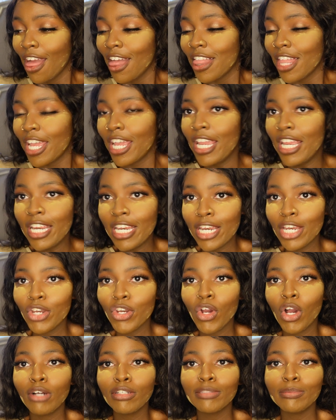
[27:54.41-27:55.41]
He didn't
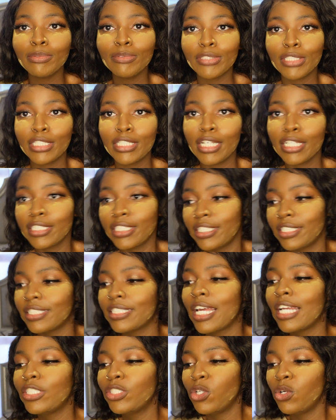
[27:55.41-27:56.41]
know I was moving to Texas.
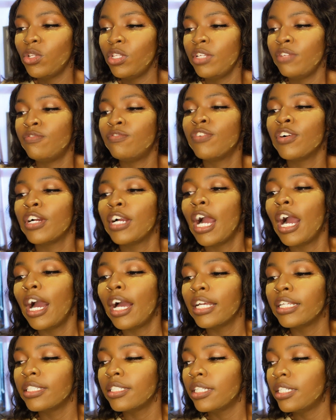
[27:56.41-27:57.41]
I totally
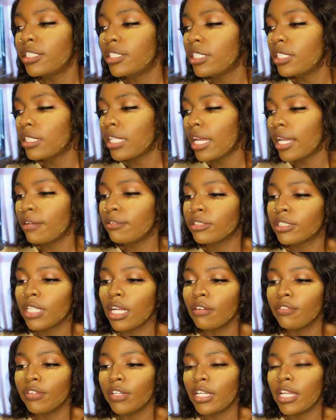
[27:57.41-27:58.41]
forgot until like it was
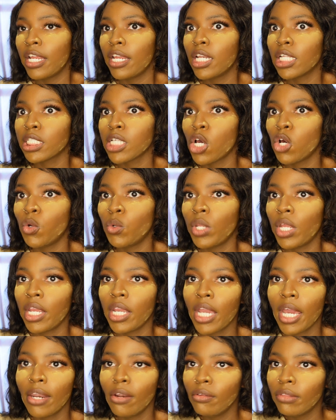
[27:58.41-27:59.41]
time for the day, and I was like, oh
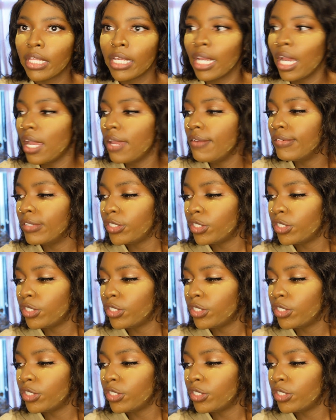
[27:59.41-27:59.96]
dang, I don't think I even